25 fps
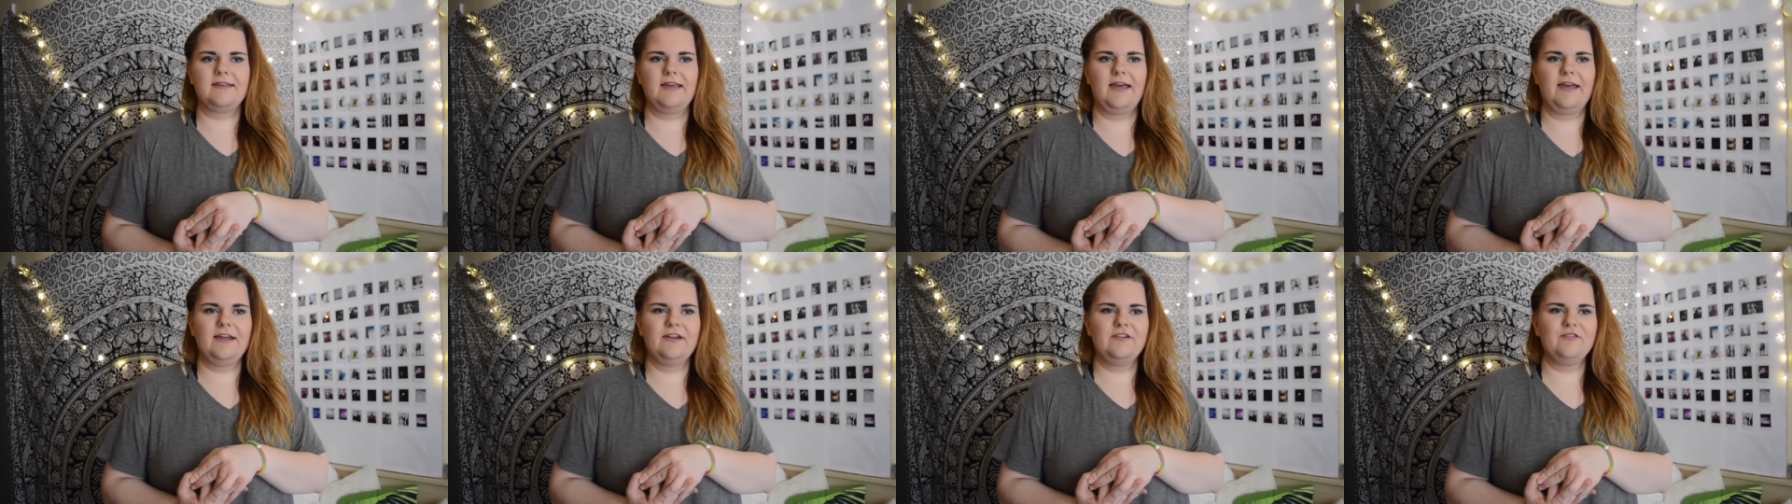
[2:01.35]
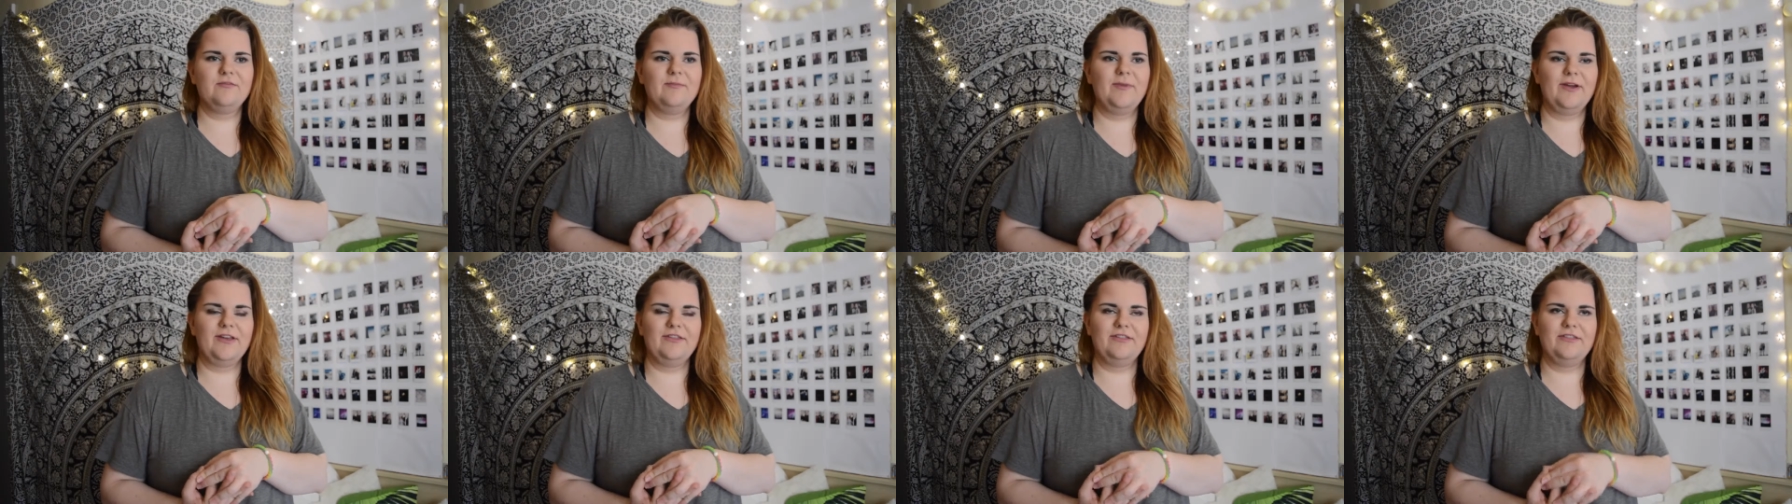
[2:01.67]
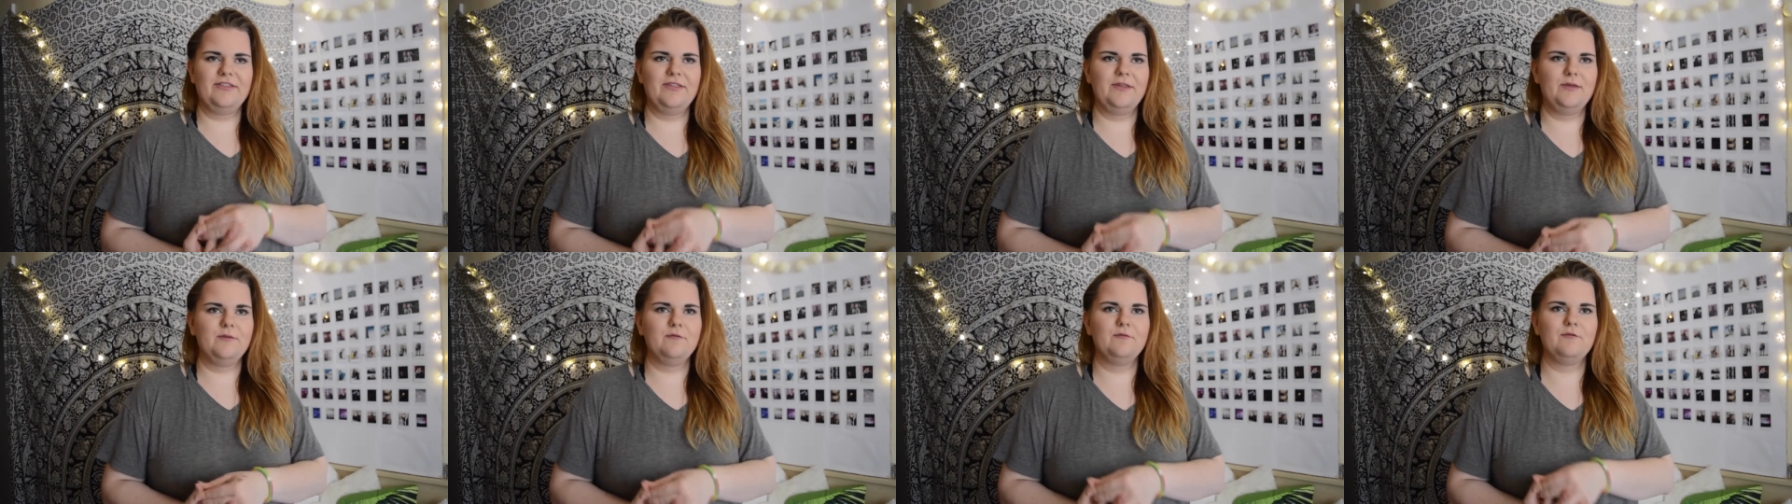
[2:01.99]
kind of my
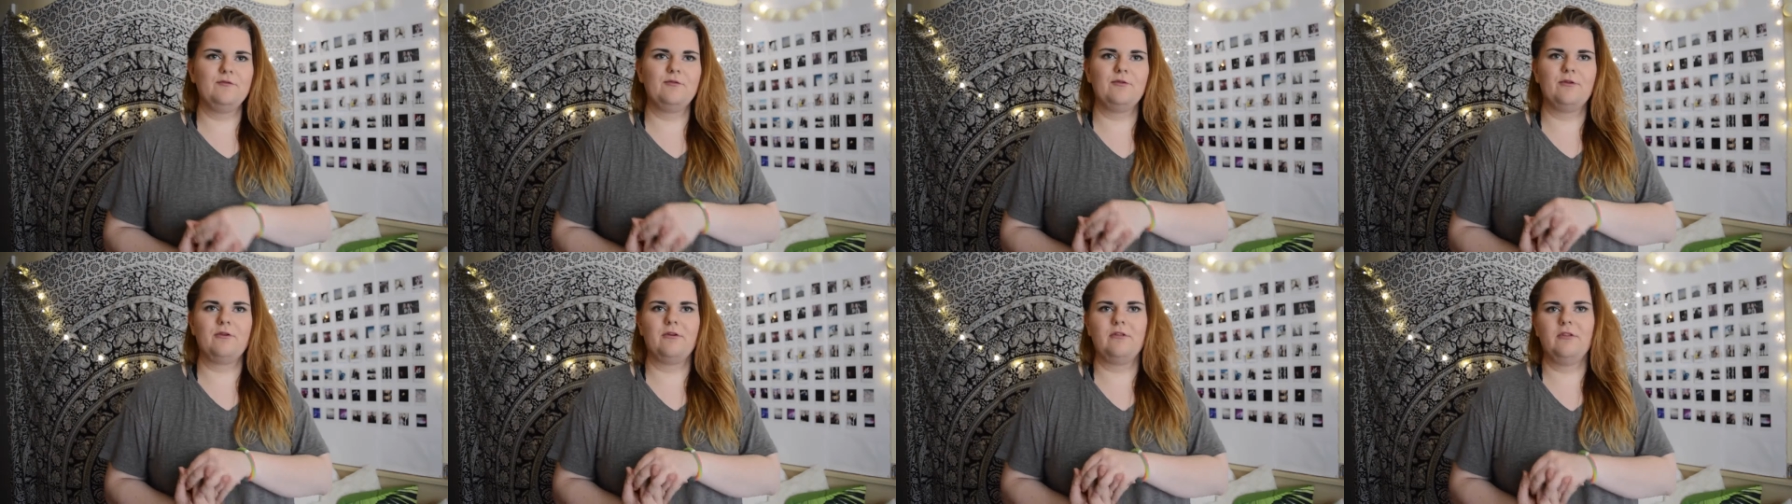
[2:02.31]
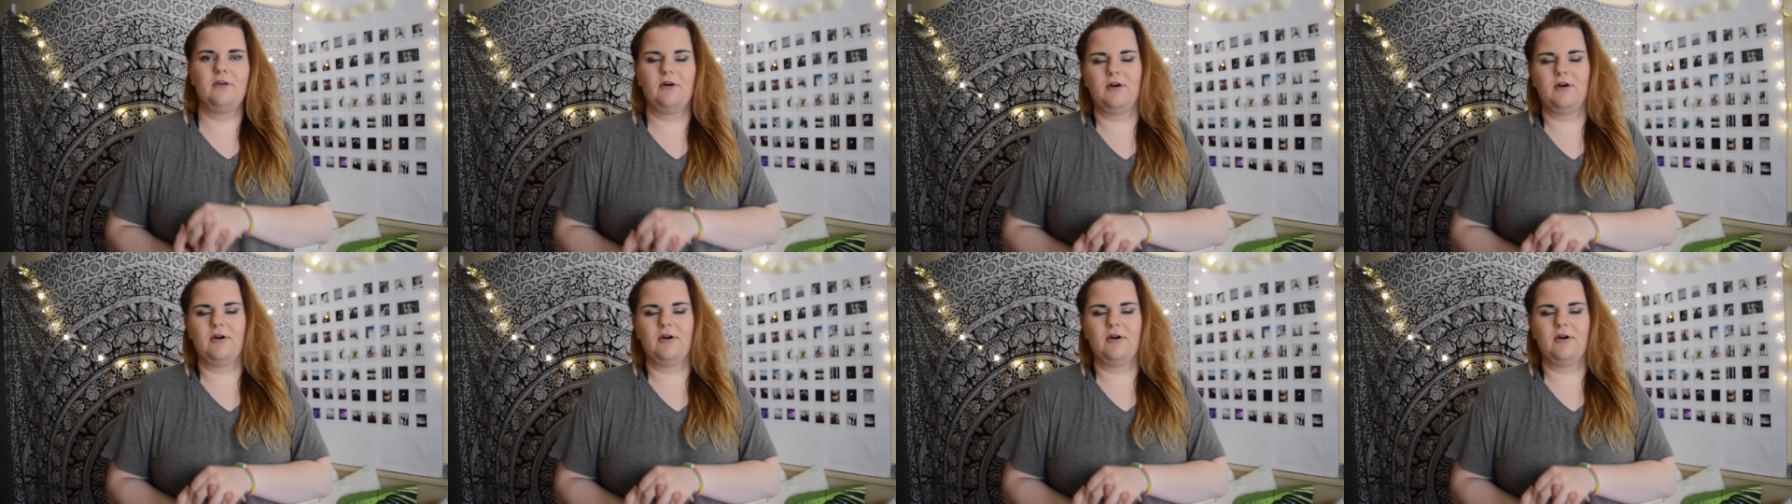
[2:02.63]
theme for a